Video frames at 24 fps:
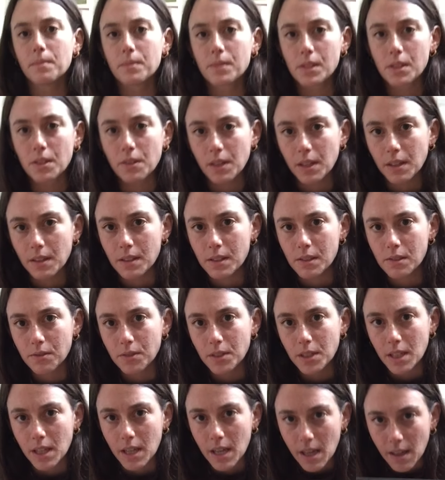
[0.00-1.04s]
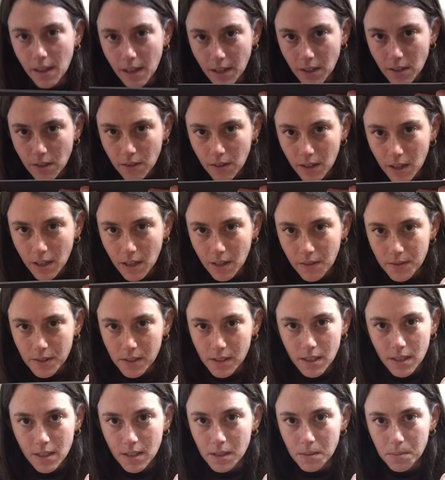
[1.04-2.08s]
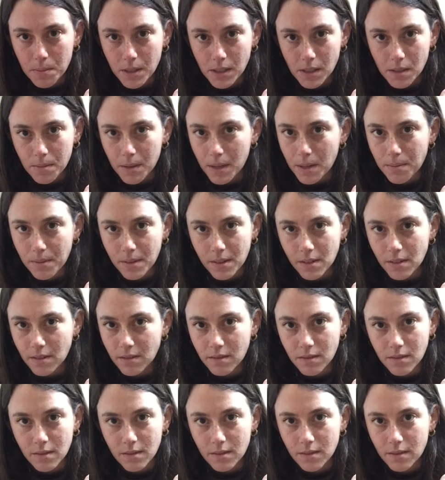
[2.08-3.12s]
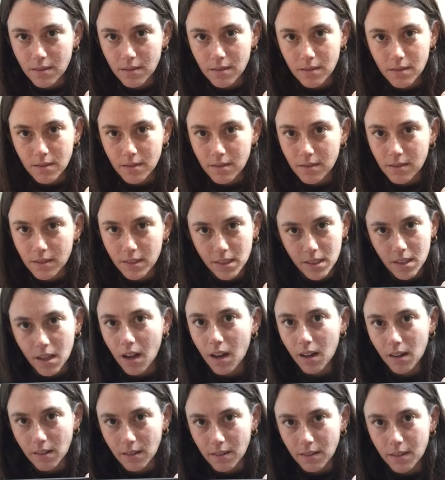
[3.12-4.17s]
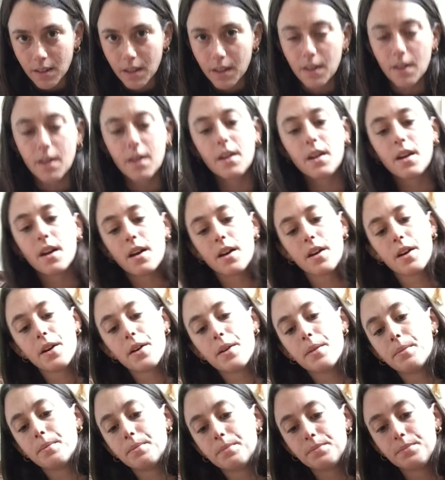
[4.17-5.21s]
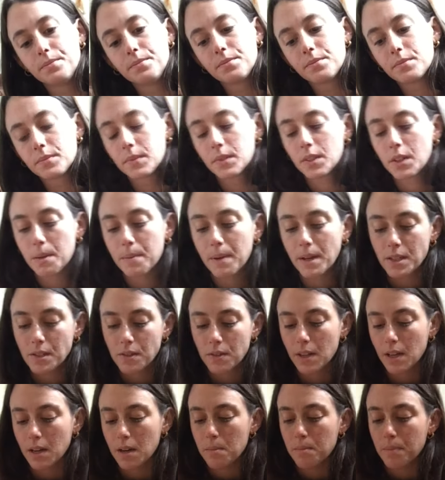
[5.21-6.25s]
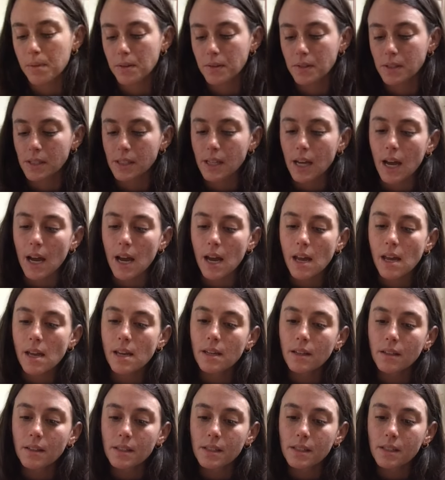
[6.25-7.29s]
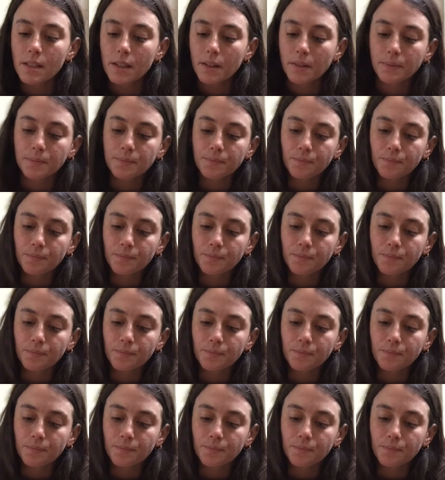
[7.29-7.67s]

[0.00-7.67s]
So you get this really, like, you can't even see this piece of paper. It's gone. So I might do that on both sides.